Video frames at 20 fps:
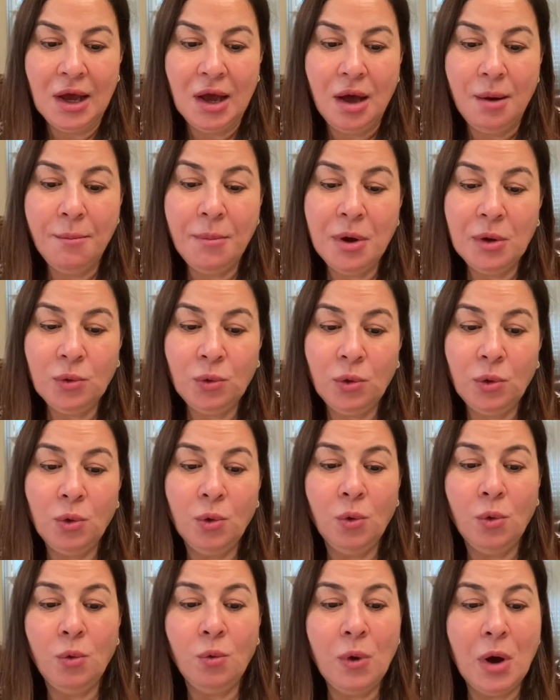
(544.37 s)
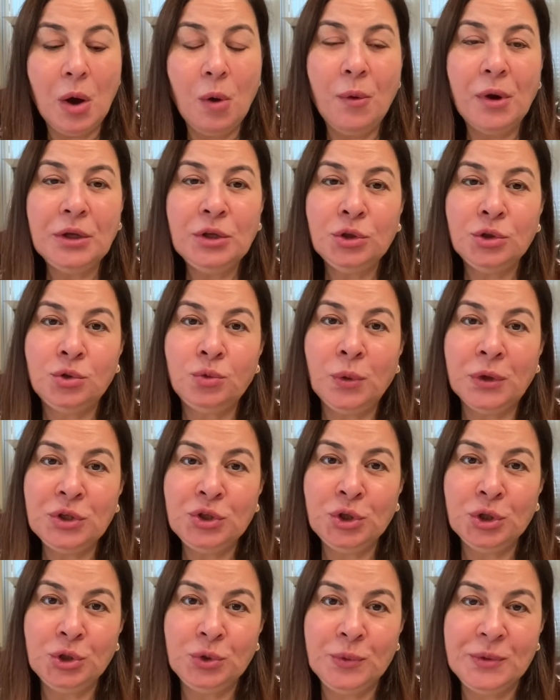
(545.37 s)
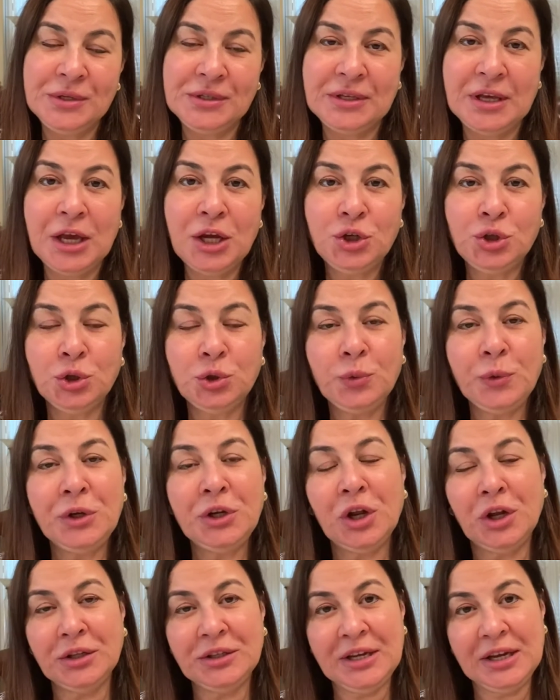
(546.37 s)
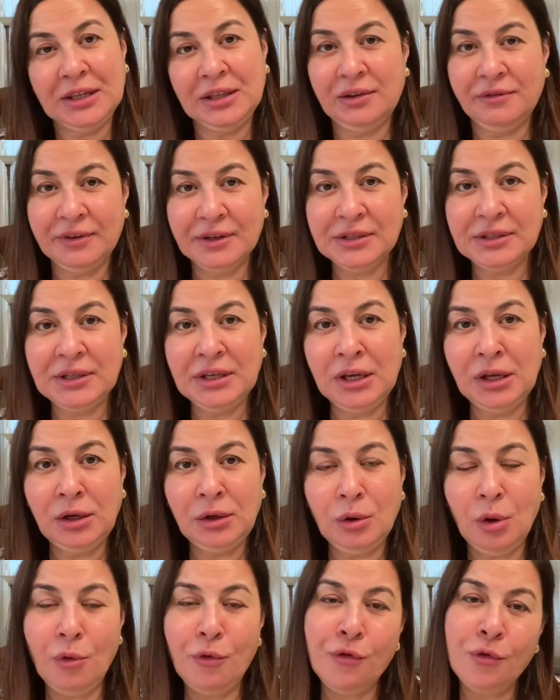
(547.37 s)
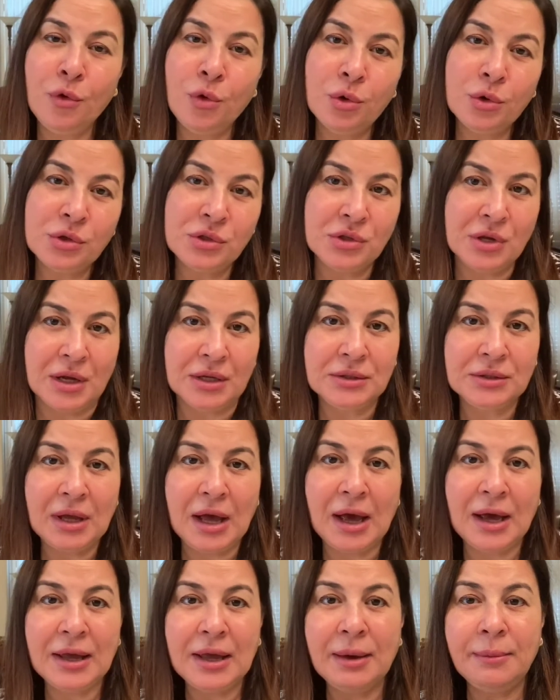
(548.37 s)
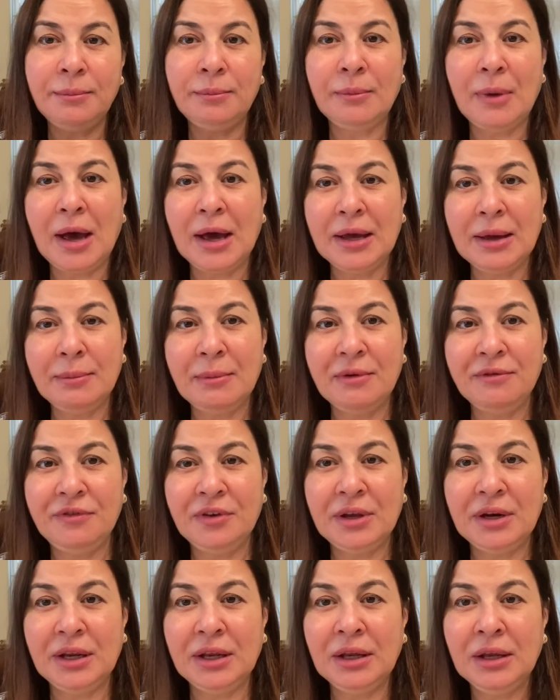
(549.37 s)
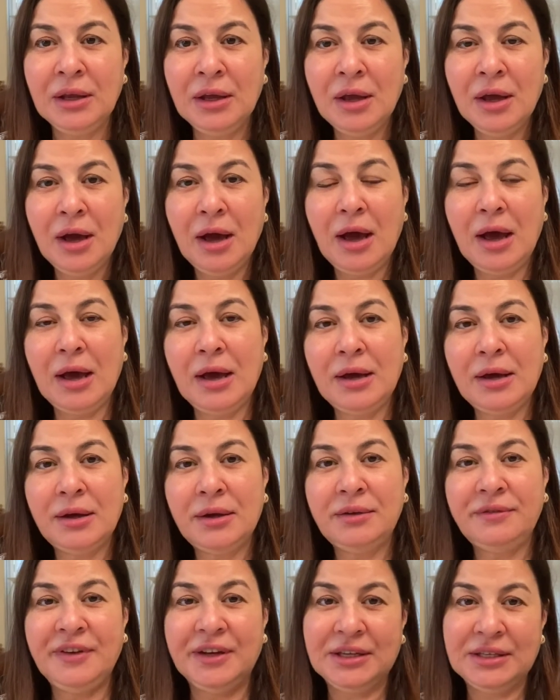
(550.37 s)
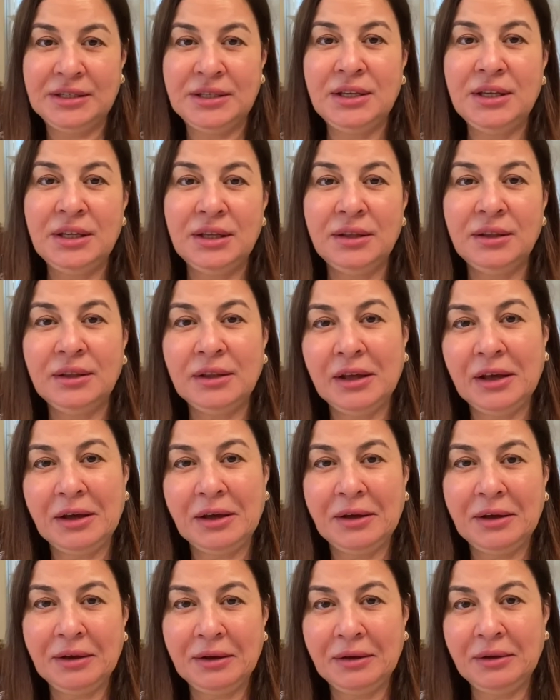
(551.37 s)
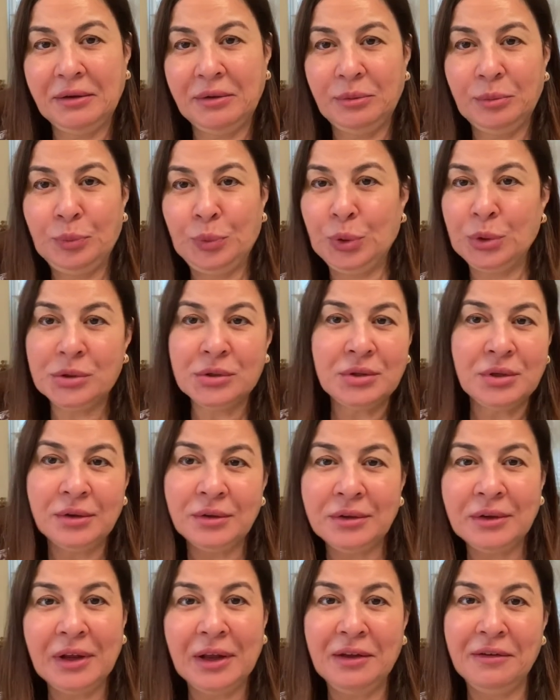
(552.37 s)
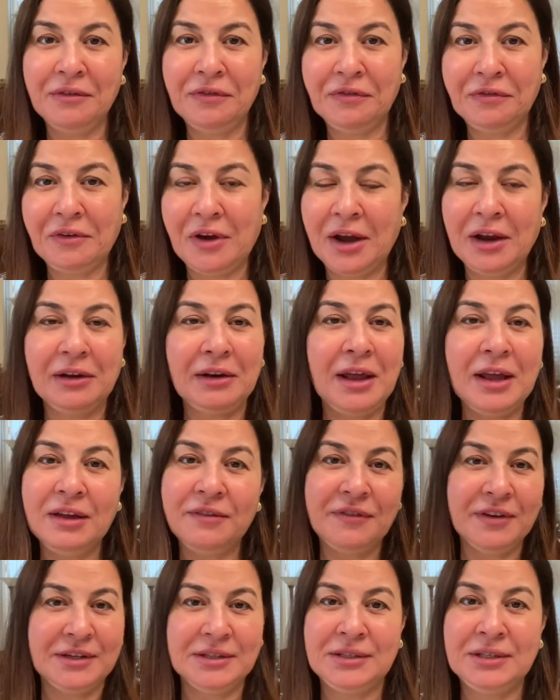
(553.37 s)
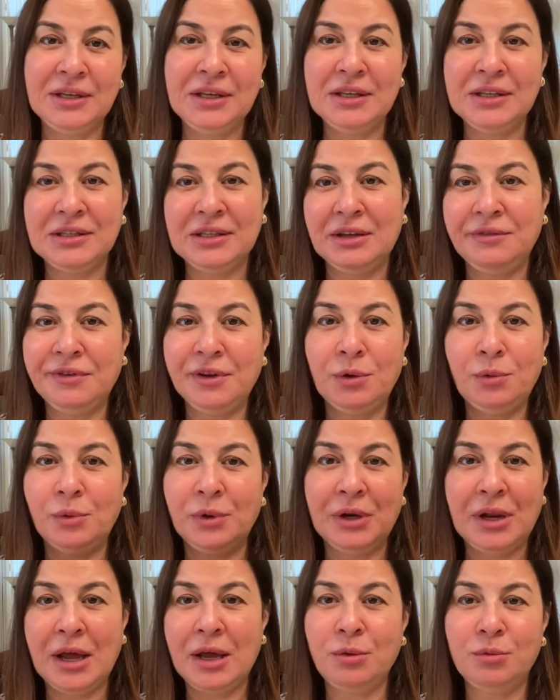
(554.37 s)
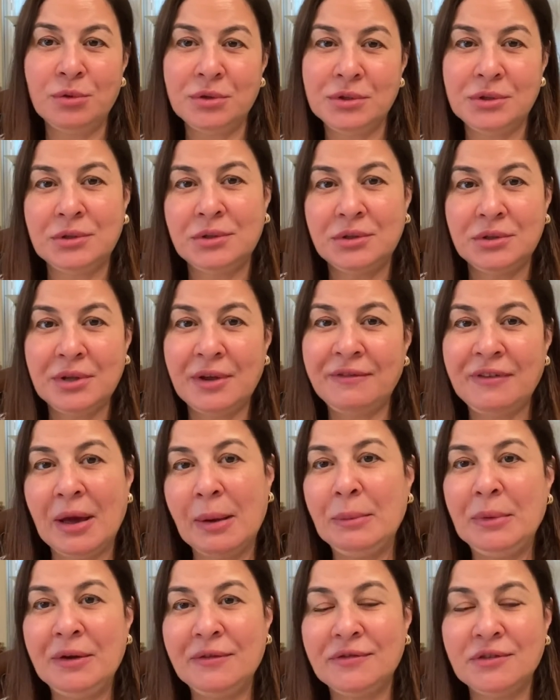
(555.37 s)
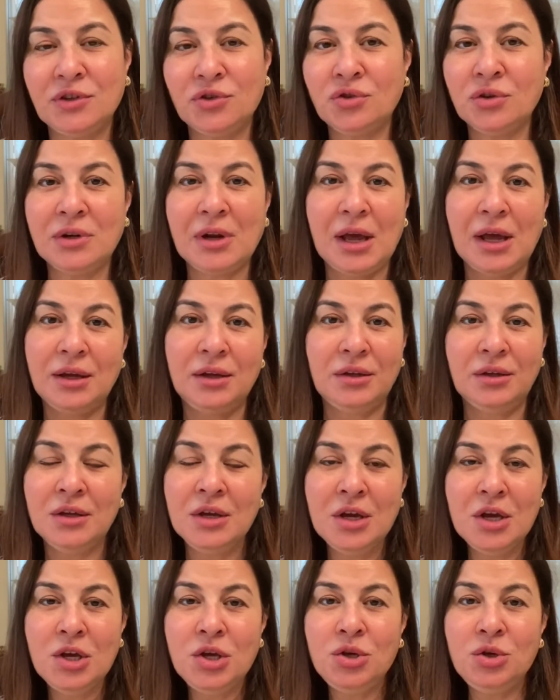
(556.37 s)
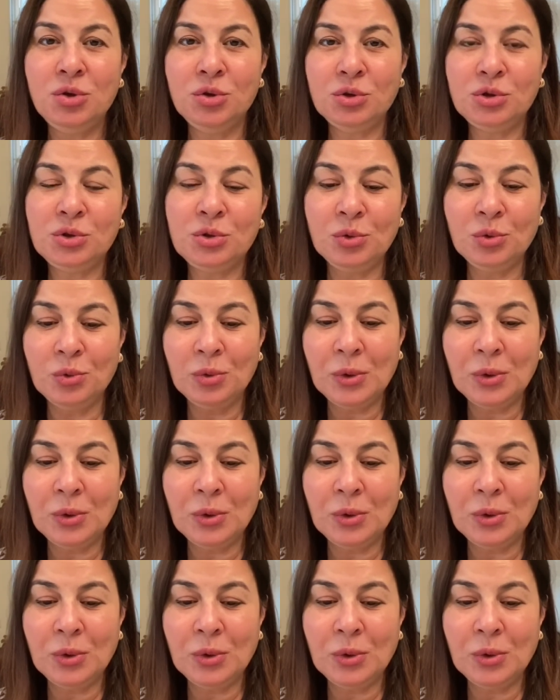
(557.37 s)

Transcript: But what should we say? Should we not take the vaccine? Of course not. I am a very vaccine person. If I like vaccines, even when I was a family physician, I used to